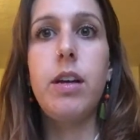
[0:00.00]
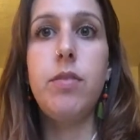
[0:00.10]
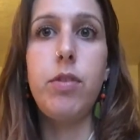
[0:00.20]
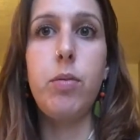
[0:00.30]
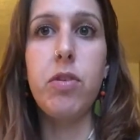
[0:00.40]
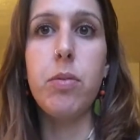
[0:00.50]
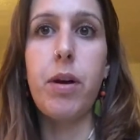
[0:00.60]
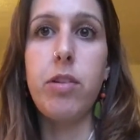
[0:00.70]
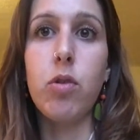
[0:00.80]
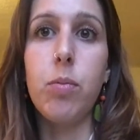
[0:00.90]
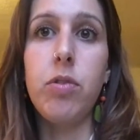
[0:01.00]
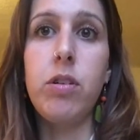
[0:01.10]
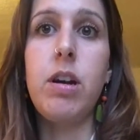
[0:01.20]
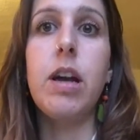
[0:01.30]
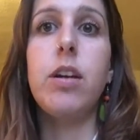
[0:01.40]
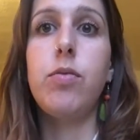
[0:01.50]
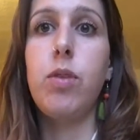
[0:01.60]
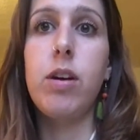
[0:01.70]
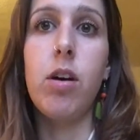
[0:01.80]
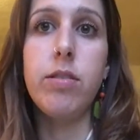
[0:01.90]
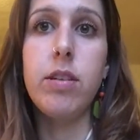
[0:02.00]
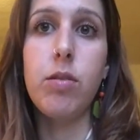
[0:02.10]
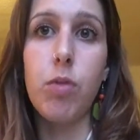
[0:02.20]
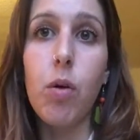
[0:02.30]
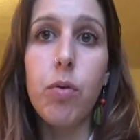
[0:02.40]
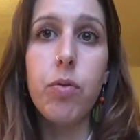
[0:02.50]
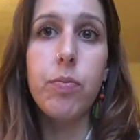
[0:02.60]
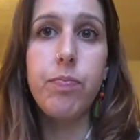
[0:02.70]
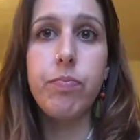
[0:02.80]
influence the body's hormones in a negative way, causing growth.